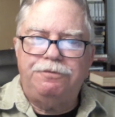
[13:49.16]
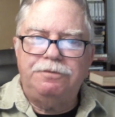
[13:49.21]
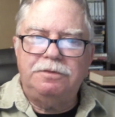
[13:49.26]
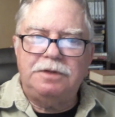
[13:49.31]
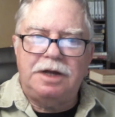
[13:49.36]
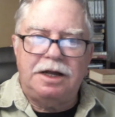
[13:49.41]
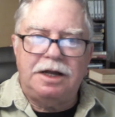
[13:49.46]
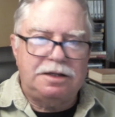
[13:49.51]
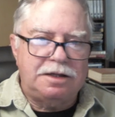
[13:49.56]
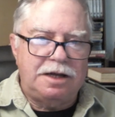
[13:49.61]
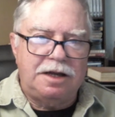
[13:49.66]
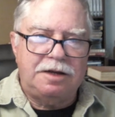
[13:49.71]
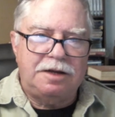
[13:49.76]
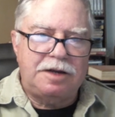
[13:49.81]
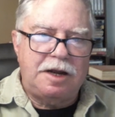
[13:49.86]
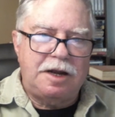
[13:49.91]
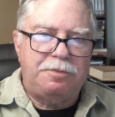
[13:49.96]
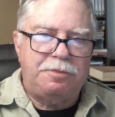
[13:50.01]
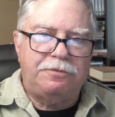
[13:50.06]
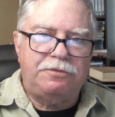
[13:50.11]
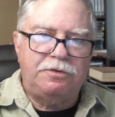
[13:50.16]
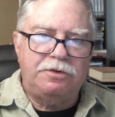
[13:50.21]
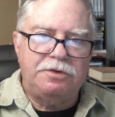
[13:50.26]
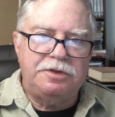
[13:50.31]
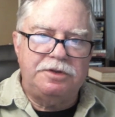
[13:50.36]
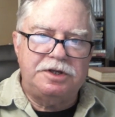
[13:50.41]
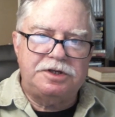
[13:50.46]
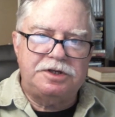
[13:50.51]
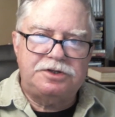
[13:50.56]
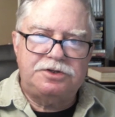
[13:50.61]
I prefer
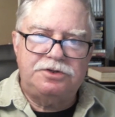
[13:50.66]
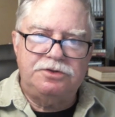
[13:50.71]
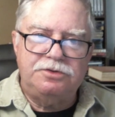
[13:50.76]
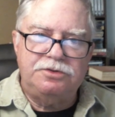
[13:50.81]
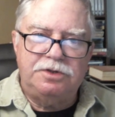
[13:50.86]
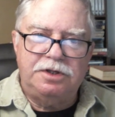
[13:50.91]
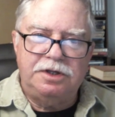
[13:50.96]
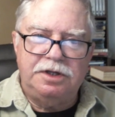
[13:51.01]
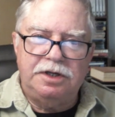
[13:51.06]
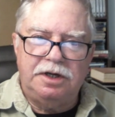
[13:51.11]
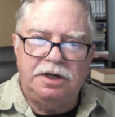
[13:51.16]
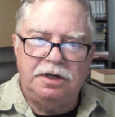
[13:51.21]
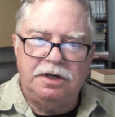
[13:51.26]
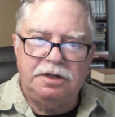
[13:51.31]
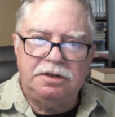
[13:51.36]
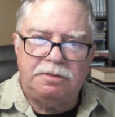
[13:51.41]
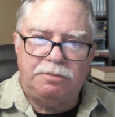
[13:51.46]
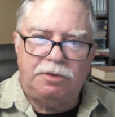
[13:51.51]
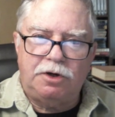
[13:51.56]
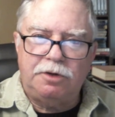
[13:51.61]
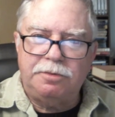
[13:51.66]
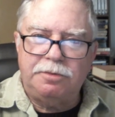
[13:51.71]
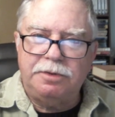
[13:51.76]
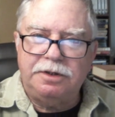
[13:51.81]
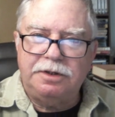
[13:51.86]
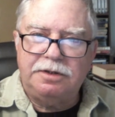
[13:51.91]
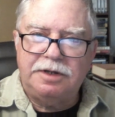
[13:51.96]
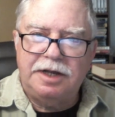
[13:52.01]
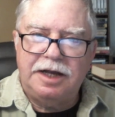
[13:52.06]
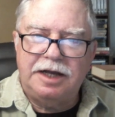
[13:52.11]
this to the bourbon,
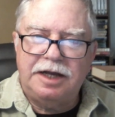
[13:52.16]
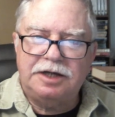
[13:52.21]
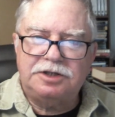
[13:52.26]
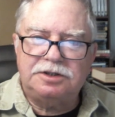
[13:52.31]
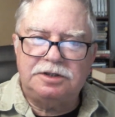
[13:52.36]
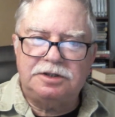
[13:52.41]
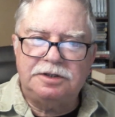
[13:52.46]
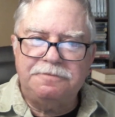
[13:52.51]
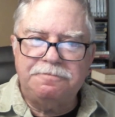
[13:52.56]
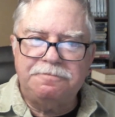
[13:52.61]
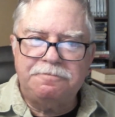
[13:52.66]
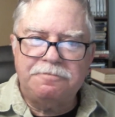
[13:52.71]
actually,